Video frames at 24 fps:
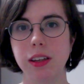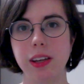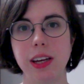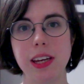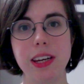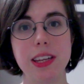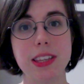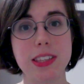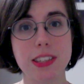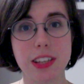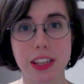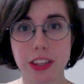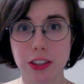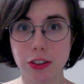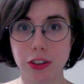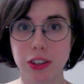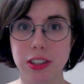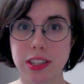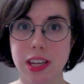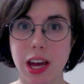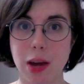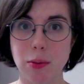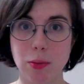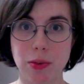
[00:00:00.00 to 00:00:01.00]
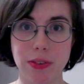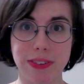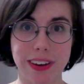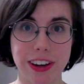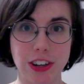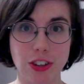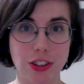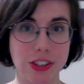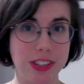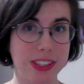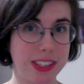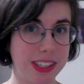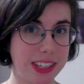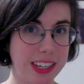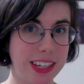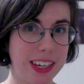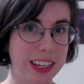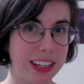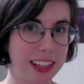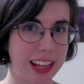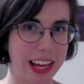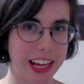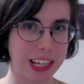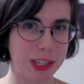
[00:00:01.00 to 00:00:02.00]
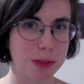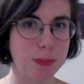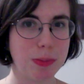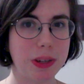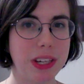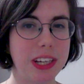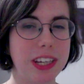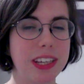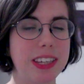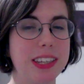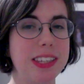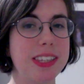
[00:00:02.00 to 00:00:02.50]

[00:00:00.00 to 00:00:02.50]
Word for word: And it's not the only time we've actually seen a glass bead.